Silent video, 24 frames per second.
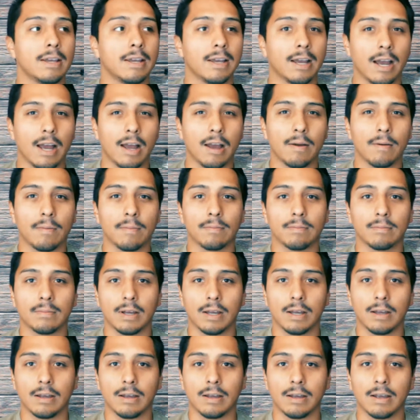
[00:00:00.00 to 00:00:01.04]

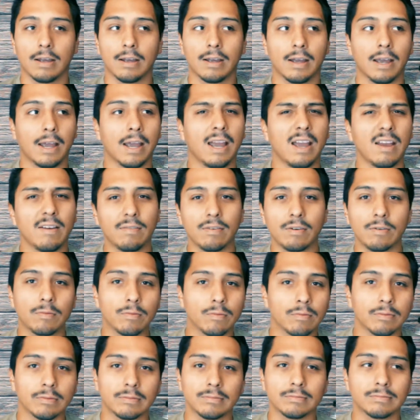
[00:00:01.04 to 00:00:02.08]
I haven't
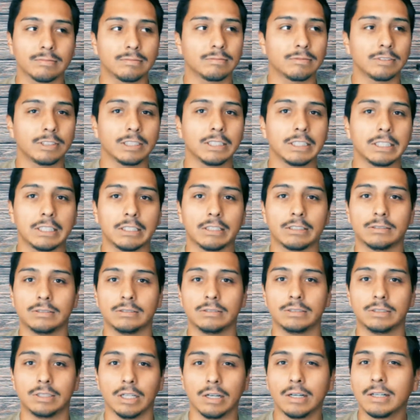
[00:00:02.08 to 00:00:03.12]
really
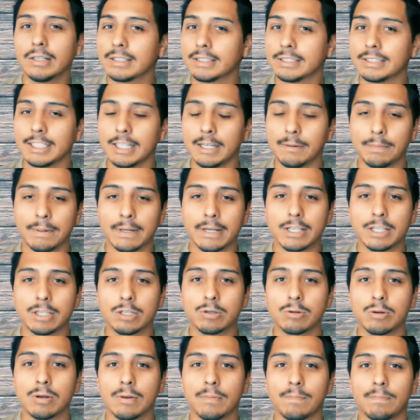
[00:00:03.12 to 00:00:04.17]
dug deep
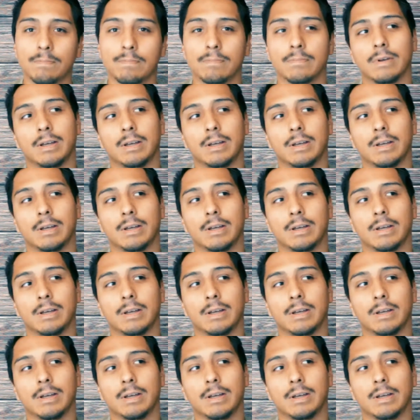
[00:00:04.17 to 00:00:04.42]
into it.